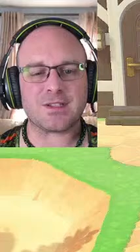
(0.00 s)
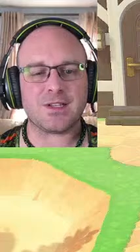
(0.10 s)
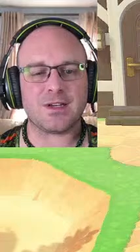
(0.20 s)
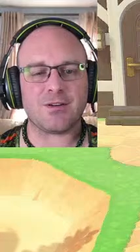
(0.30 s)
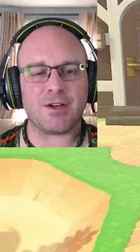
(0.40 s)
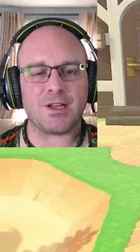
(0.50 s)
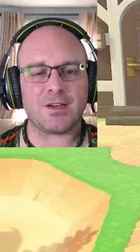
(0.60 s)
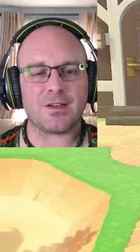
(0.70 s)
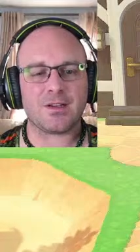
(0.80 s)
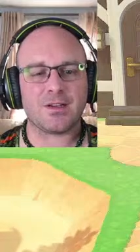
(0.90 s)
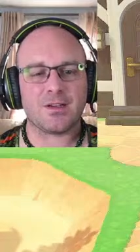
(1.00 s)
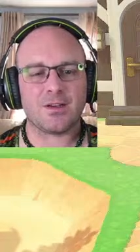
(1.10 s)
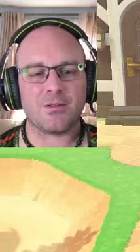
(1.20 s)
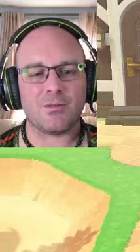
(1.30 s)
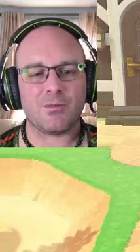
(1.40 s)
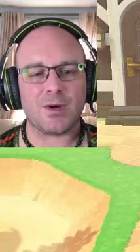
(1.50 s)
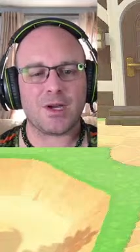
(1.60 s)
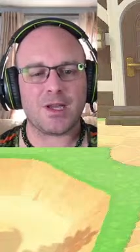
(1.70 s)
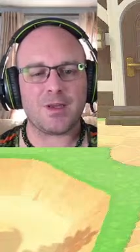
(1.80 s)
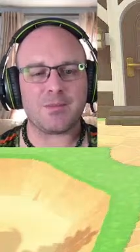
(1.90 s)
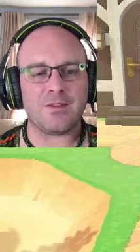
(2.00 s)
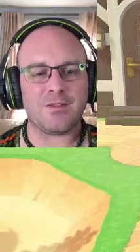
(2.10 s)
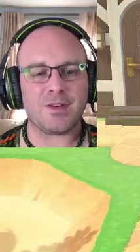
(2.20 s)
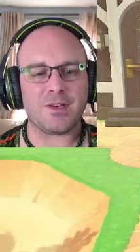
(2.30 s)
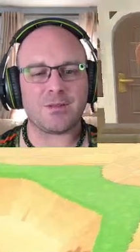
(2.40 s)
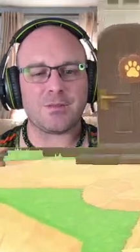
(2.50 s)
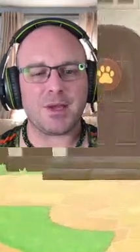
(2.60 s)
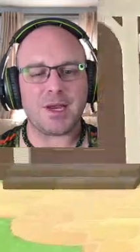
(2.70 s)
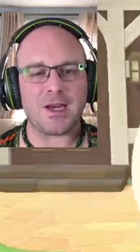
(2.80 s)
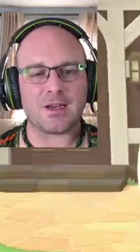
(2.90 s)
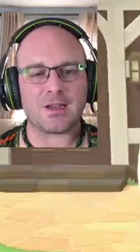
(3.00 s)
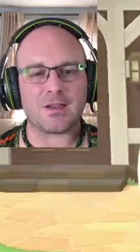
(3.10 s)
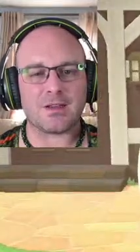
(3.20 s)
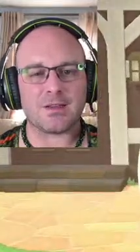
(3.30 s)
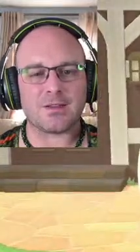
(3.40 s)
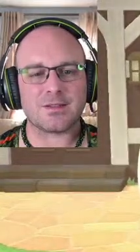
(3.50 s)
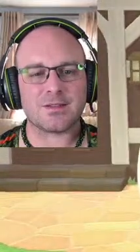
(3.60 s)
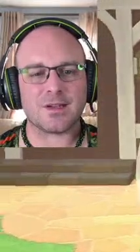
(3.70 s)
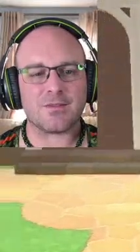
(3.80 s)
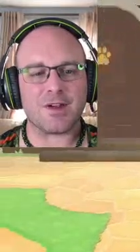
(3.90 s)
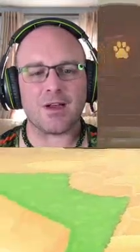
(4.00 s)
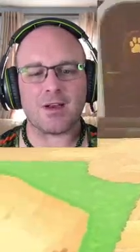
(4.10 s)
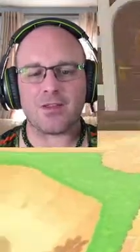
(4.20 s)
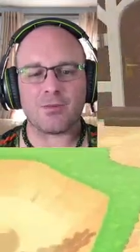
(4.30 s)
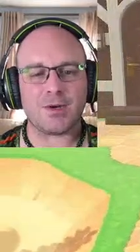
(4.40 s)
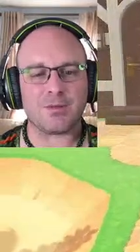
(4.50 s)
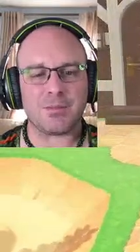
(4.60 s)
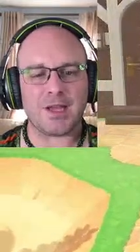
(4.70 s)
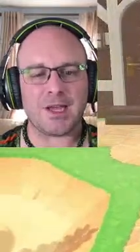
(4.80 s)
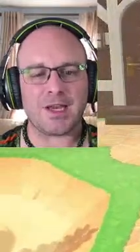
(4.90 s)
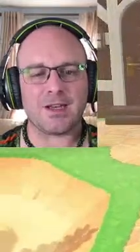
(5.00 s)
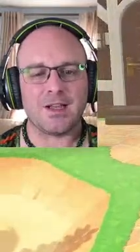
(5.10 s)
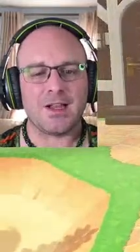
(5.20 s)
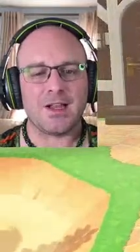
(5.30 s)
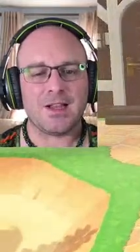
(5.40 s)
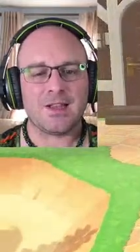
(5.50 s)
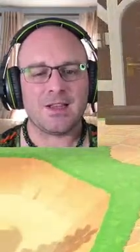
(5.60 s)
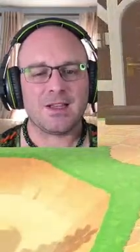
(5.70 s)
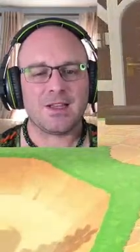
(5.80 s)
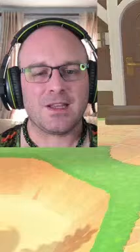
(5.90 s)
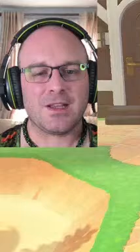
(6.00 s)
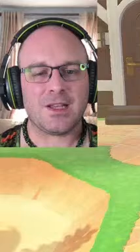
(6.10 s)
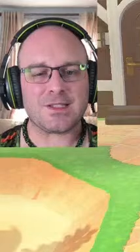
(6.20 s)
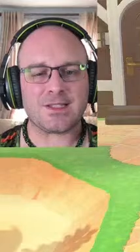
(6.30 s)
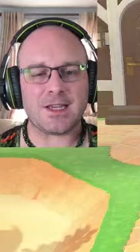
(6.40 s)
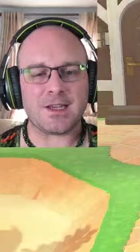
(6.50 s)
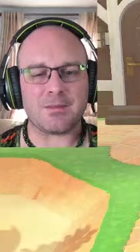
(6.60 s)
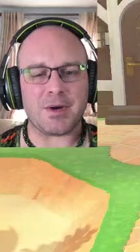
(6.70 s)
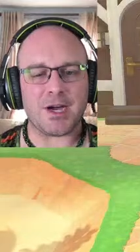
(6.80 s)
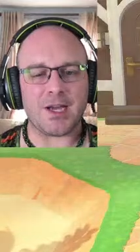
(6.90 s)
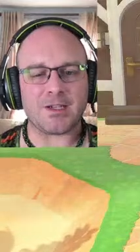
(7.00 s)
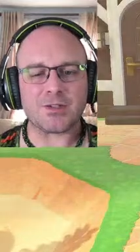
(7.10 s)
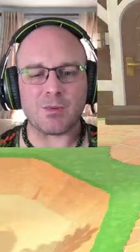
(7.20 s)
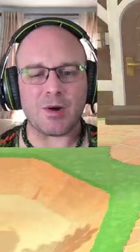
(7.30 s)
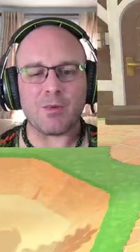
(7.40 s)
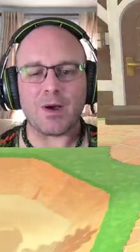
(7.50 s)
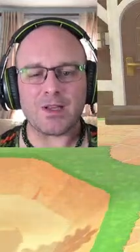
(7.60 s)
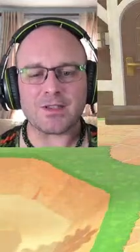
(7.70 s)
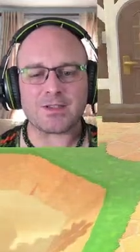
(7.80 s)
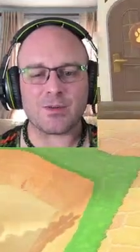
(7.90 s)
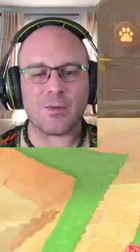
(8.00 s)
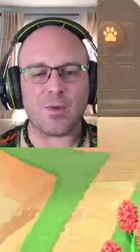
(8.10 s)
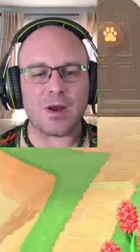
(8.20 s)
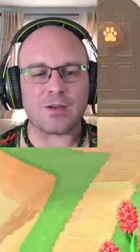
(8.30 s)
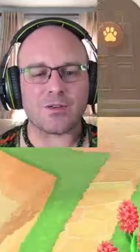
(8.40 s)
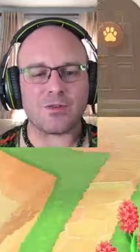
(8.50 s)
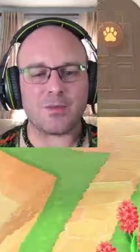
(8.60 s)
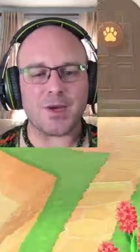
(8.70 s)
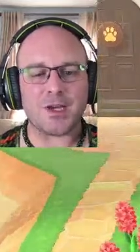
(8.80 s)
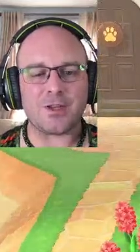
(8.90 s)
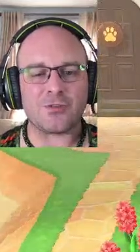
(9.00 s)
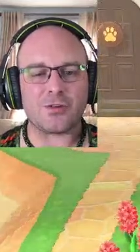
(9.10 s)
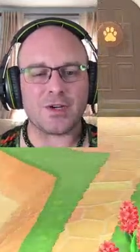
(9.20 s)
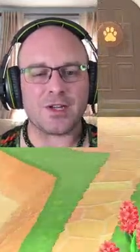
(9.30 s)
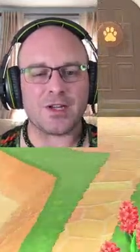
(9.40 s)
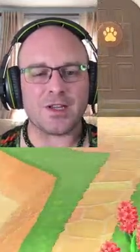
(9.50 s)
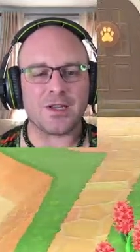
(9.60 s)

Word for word: what? Why am I even debating it? Because I've got another one to plant. Let's say goodbye to what was a wonderful money tree